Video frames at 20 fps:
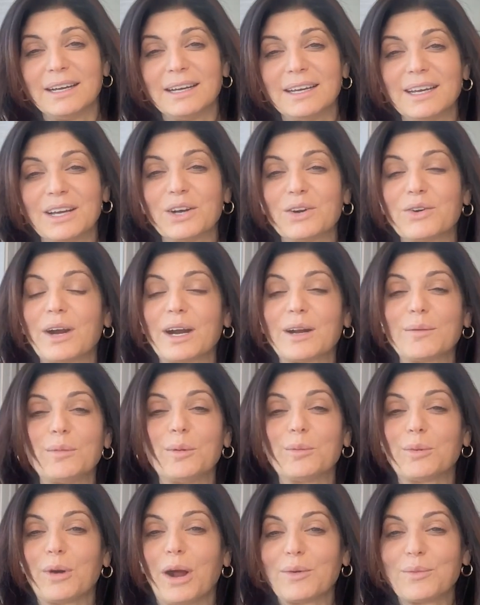
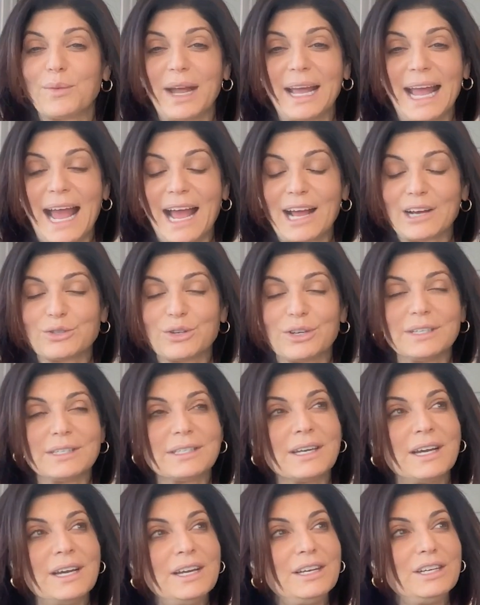incredible Broadway
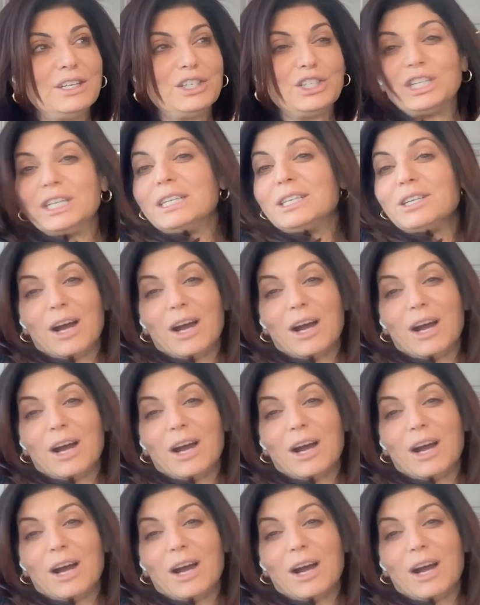actress, she